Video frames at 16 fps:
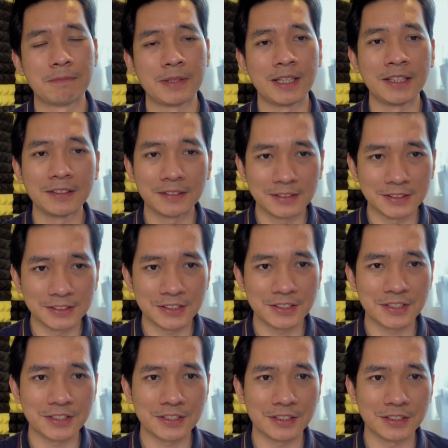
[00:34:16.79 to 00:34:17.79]

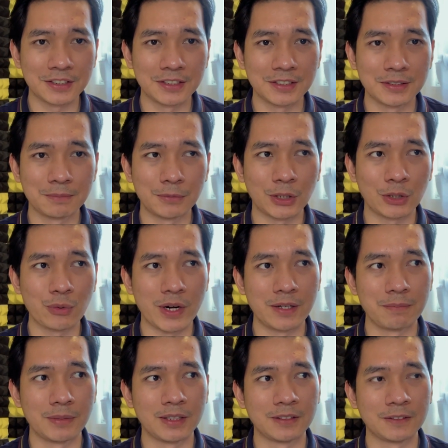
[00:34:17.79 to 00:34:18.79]
English
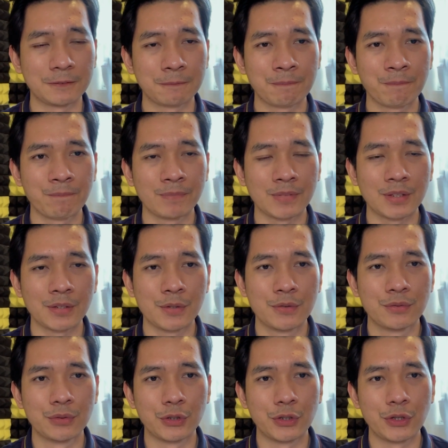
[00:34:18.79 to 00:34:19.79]
requirement
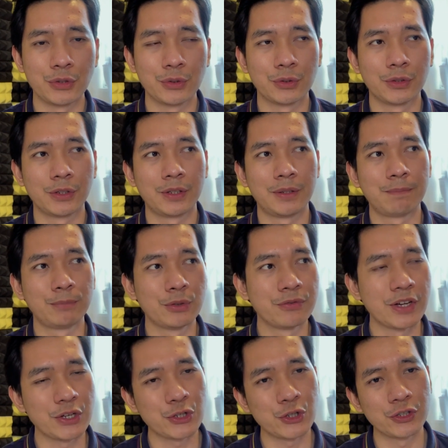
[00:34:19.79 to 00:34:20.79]
for your
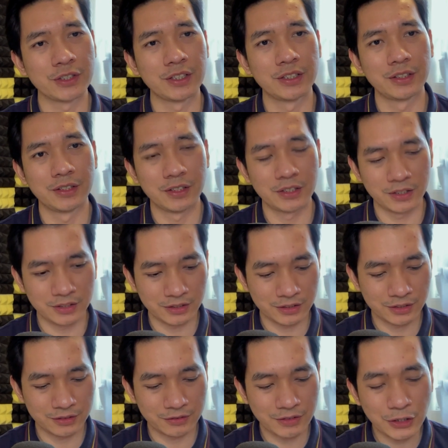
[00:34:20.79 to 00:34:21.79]
professional
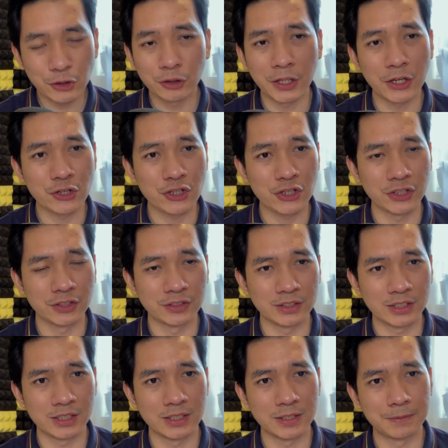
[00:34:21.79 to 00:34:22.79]

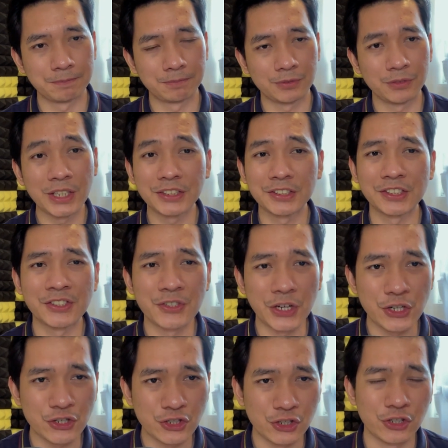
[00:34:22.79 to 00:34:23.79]
regulation
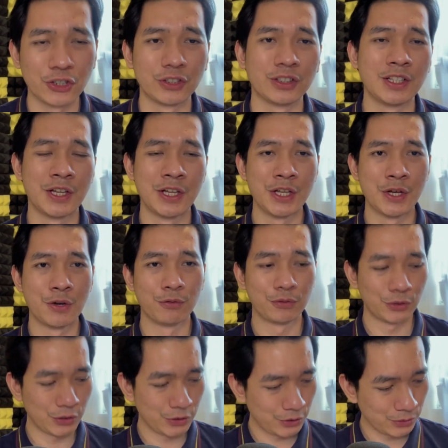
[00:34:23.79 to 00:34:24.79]
registration,
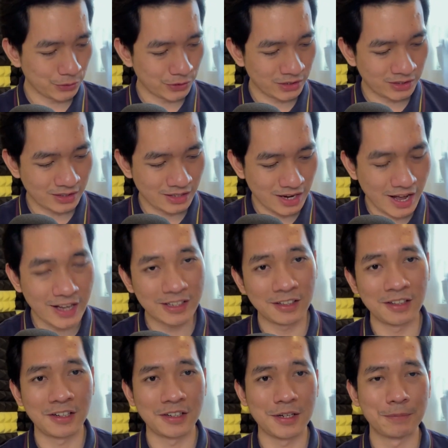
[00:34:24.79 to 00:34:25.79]
for your
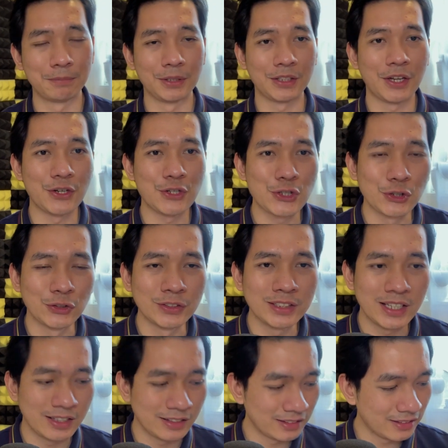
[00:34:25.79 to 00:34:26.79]
ILR
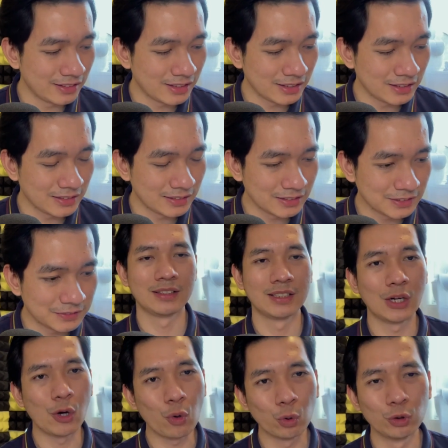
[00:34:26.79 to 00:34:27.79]
application, and then
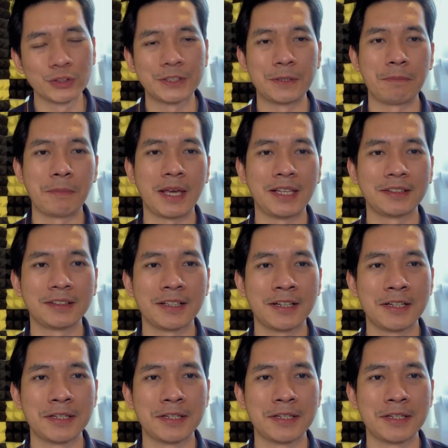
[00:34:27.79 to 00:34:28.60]
the ultimate